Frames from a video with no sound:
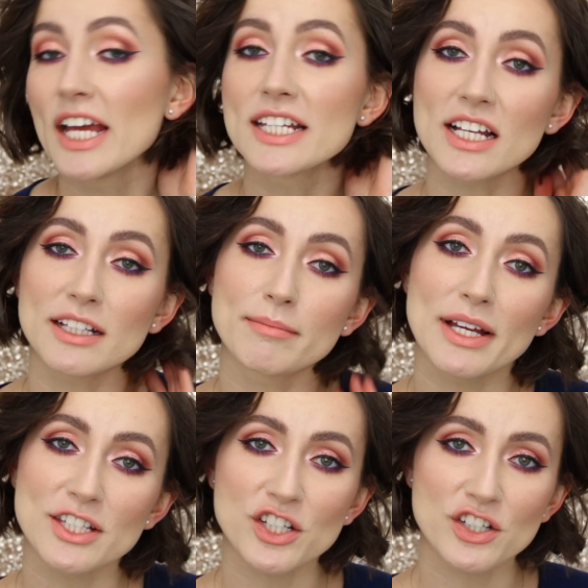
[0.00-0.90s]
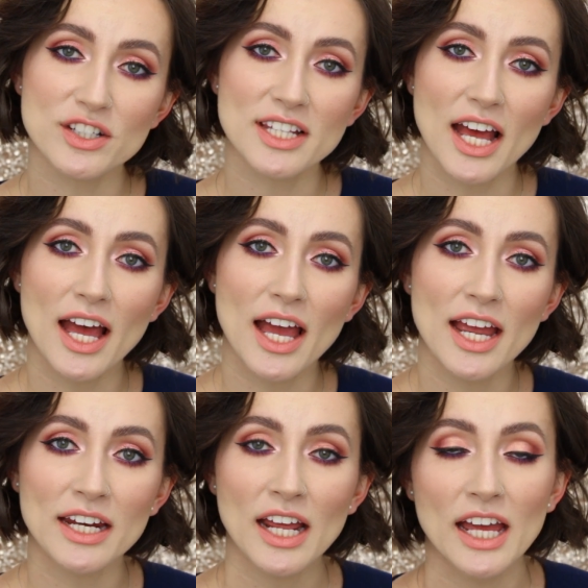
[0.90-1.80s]
It's on the messier
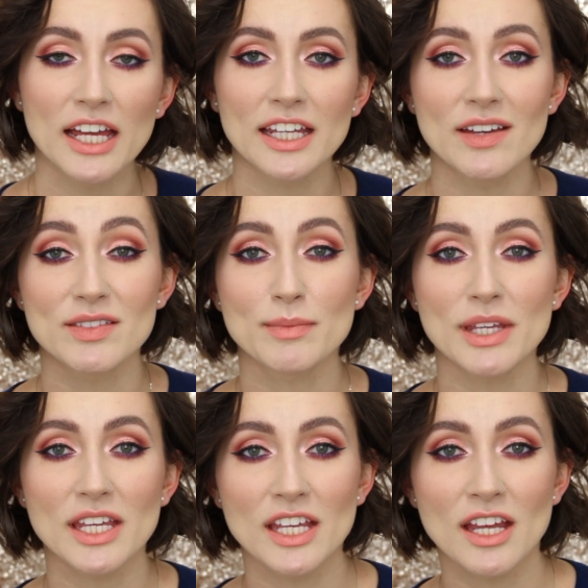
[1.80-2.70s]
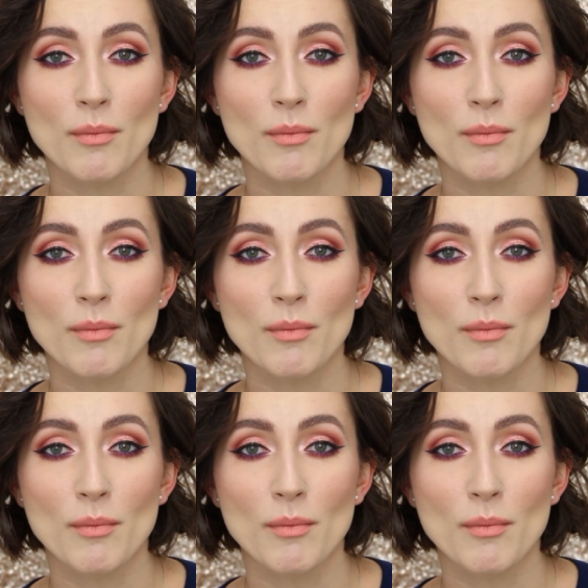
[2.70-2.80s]
side. It gives me